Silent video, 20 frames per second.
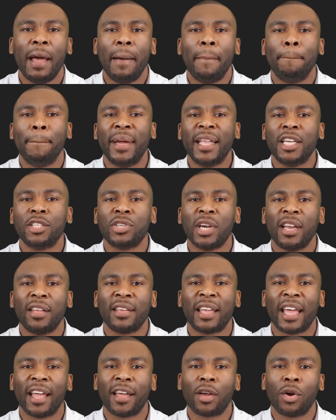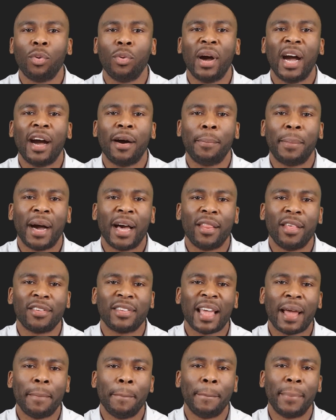Many traders get caught out by this,
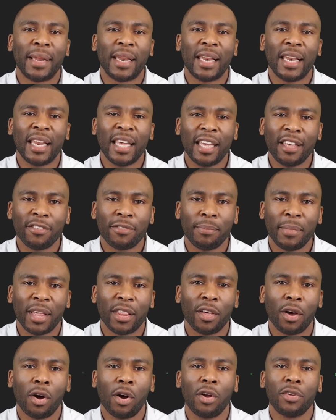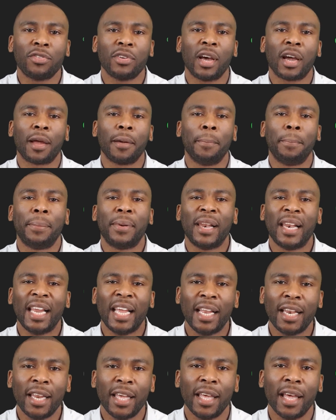and believe me, the odds are
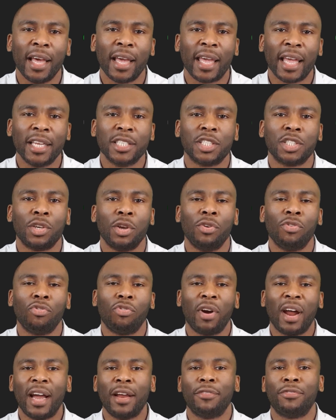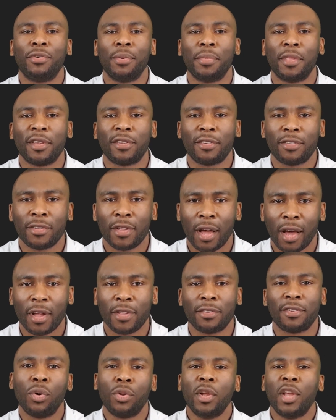completely against you right from the
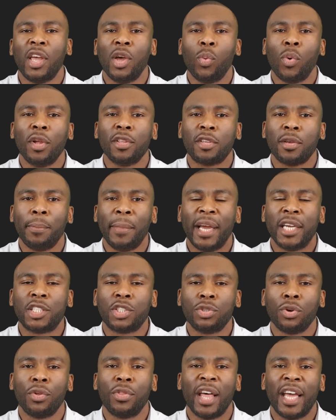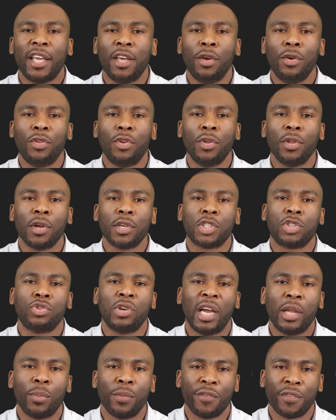start. So you want to make sure that you do not
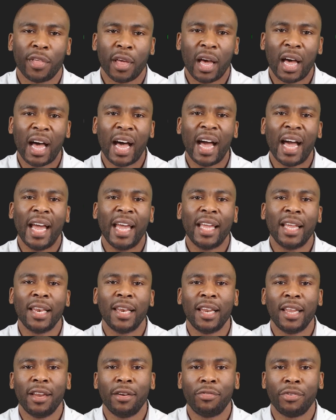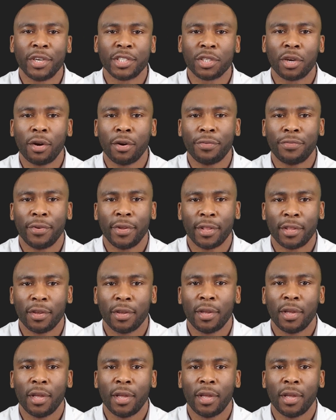trade with the high leverage offered.